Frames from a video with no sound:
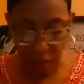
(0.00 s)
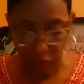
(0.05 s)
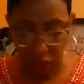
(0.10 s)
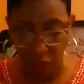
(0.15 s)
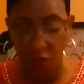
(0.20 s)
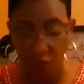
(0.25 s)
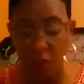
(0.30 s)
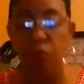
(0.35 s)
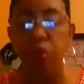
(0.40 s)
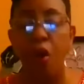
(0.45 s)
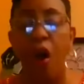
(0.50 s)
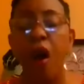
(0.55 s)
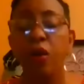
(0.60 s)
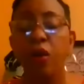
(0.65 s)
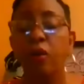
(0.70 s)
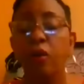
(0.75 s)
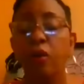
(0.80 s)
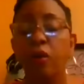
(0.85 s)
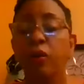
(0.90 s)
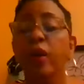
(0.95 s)
The walk
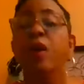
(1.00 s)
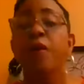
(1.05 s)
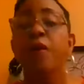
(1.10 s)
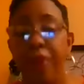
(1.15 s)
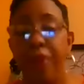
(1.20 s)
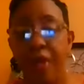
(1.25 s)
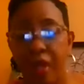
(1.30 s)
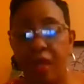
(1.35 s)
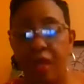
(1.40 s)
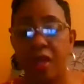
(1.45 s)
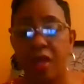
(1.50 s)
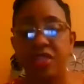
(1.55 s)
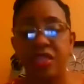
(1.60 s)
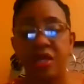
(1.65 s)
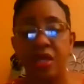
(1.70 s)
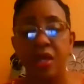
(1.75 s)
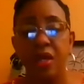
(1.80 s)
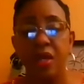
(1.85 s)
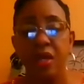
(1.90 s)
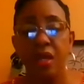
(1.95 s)
will be
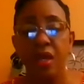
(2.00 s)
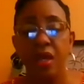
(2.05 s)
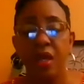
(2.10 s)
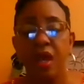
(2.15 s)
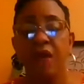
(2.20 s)
easy